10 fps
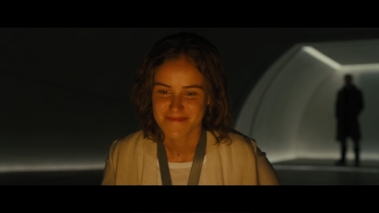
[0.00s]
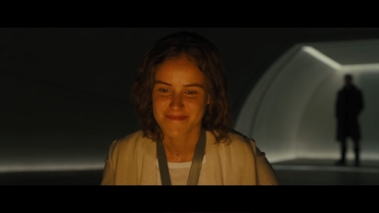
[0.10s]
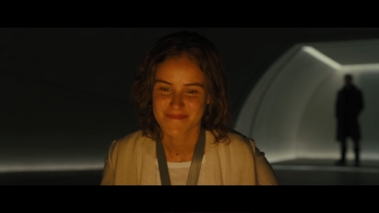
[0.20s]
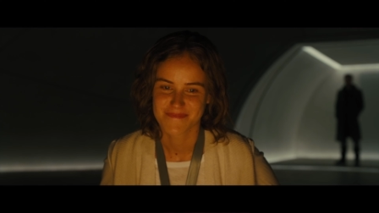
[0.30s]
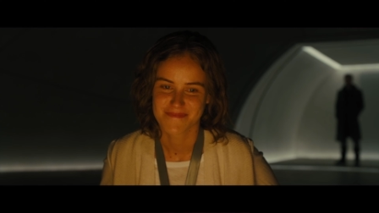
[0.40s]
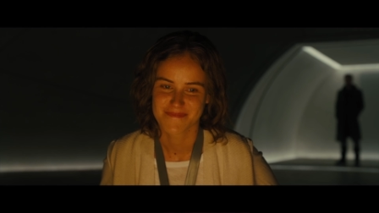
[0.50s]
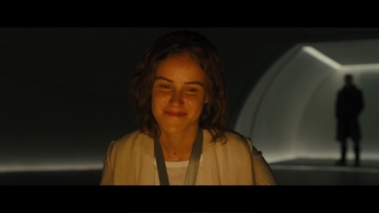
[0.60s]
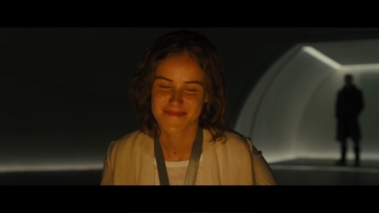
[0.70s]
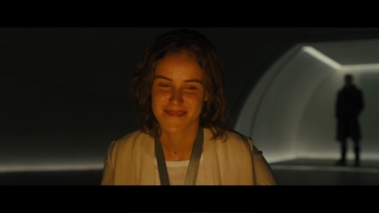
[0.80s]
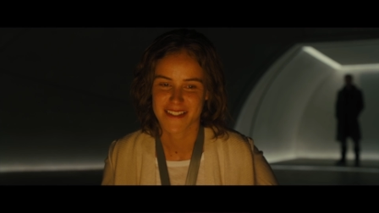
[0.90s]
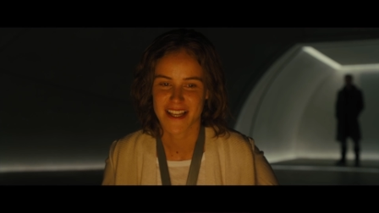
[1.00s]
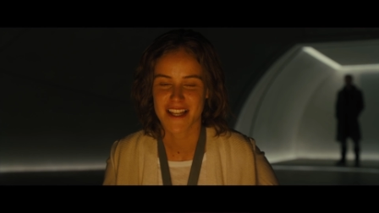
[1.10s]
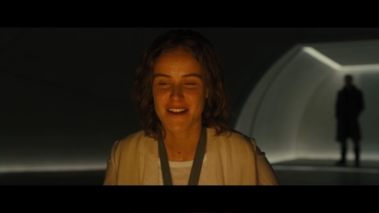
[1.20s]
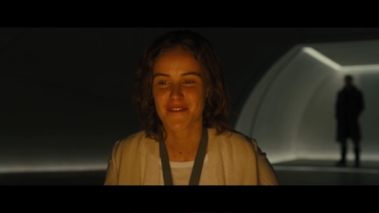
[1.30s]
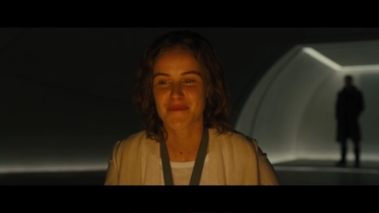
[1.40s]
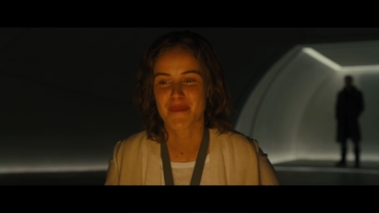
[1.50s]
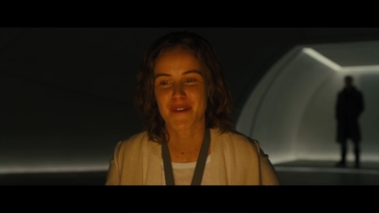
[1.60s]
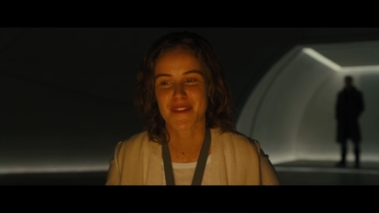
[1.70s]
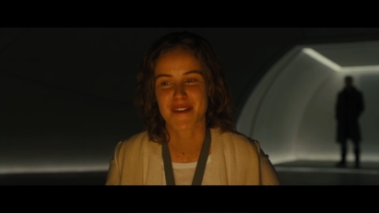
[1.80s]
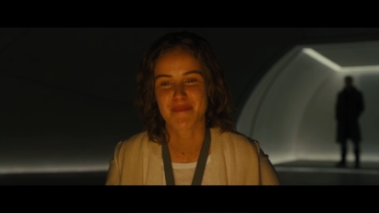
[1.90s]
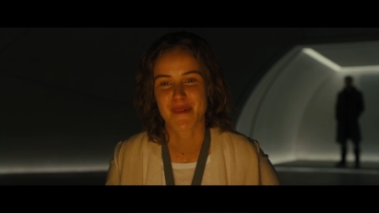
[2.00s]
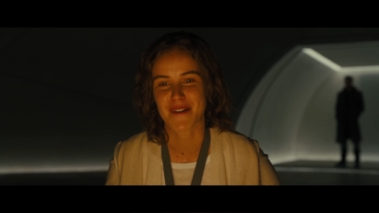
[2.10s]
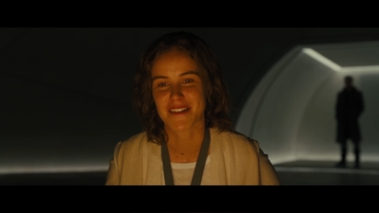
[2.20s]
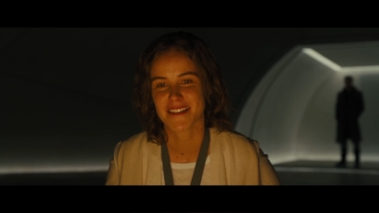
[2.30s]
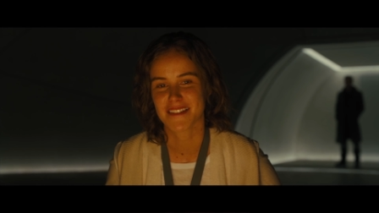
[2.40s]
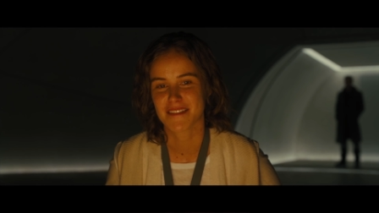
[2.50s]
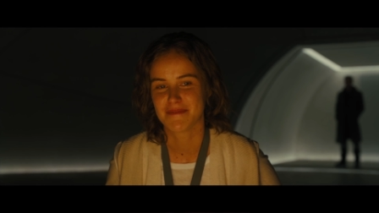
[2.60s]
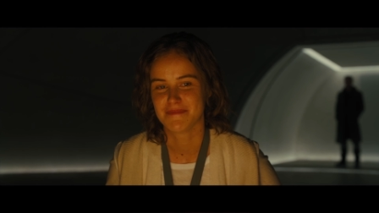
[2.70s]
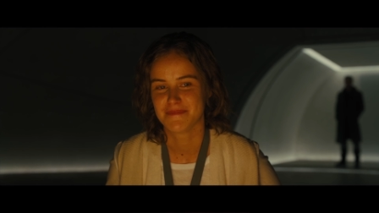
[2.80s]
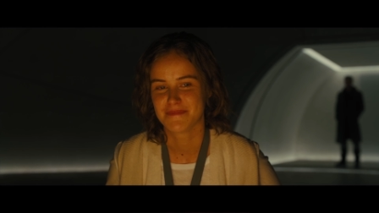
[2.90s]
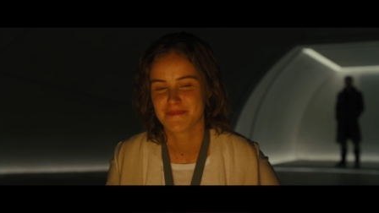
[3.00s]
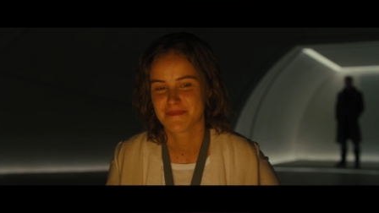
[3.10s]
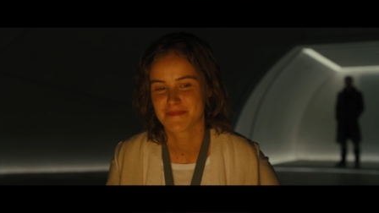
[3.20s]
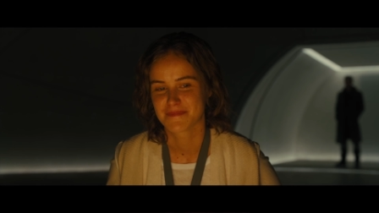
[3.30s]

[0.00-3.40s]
special is that it was born of a replicant when that's supposed to be impossible.